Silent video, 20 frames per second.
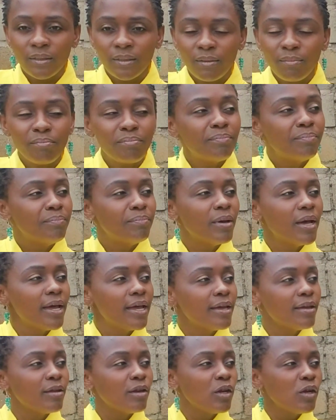
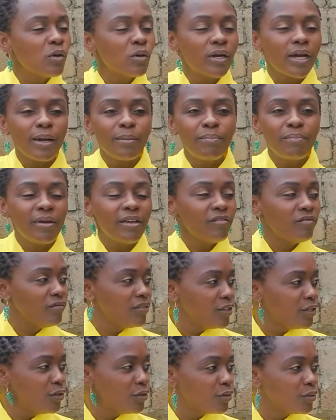Hmm. Look up my
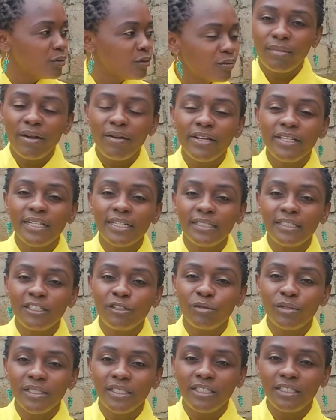video or marriage as it
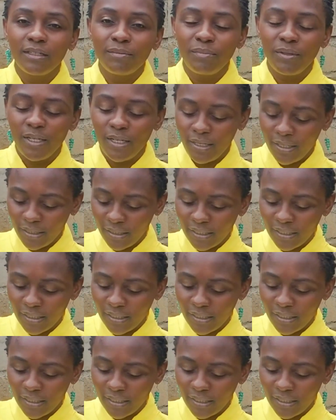was in the beginning.